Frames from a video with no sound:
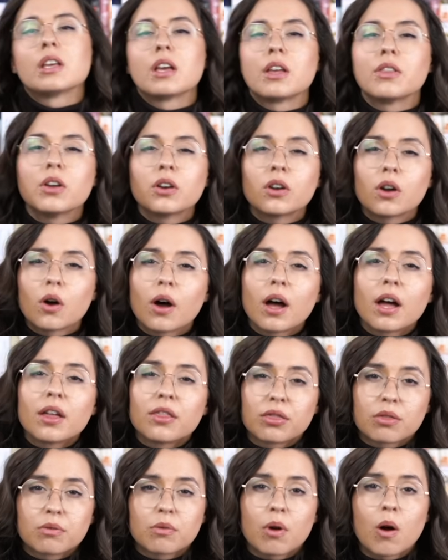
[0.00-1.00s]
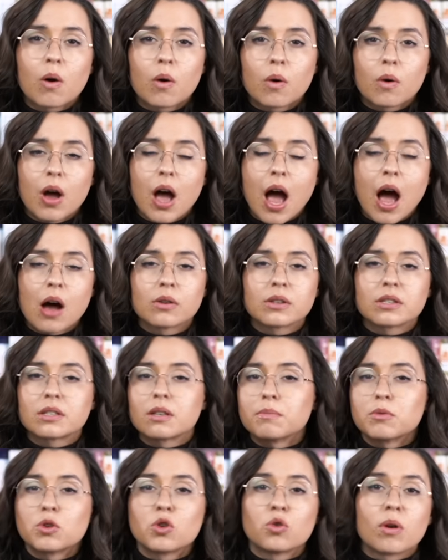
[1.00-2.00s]
And they'll go ahead and throw out
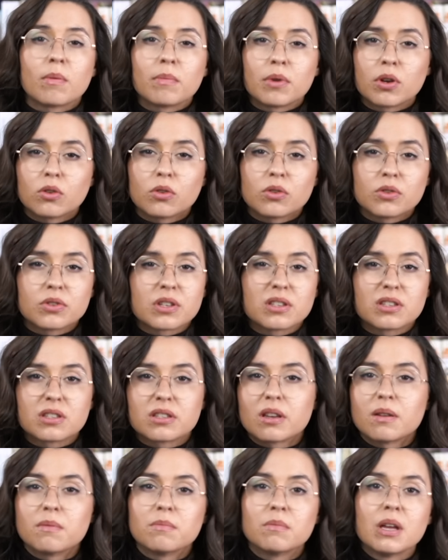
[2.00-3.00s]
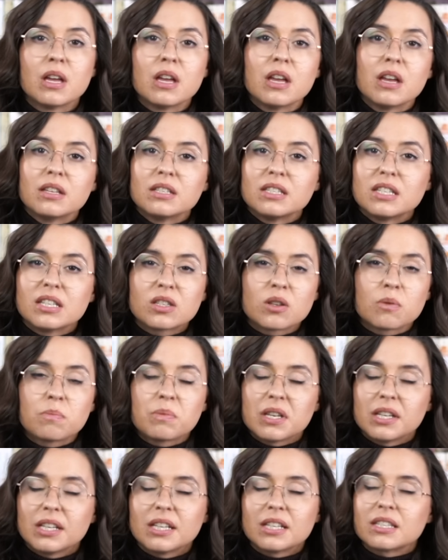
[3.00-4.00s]
some criminals and some
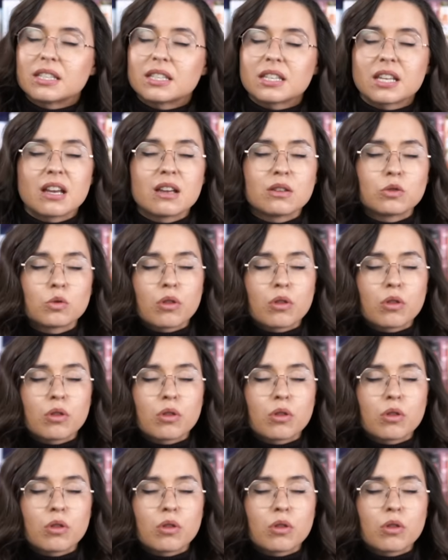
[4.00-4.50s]
disobedient slaves.